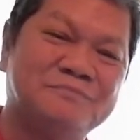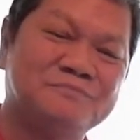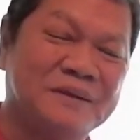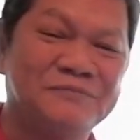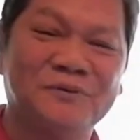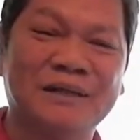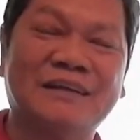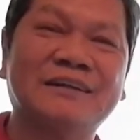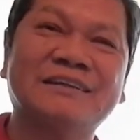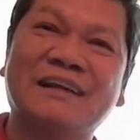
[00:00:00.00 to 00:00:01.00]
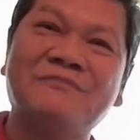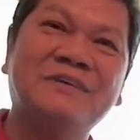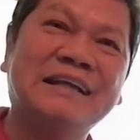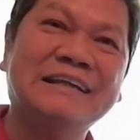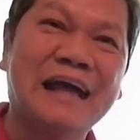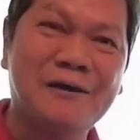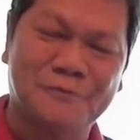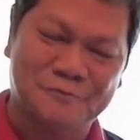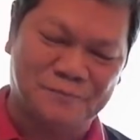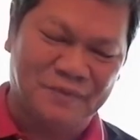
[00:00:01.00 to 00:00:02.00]
people are traveling
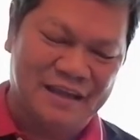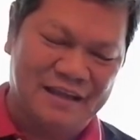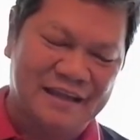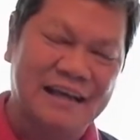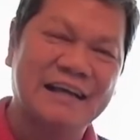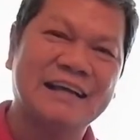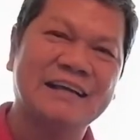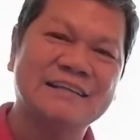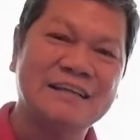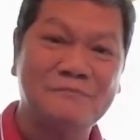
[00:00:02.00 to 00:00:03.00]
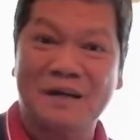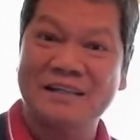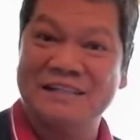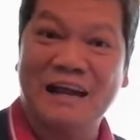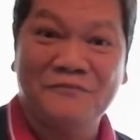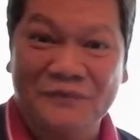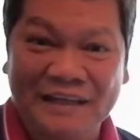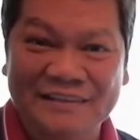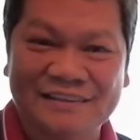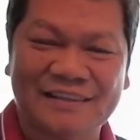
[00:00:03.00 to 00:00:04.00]
now, Some are
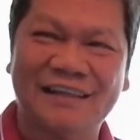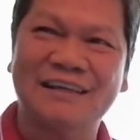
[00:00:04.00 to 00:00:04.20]
shoppings.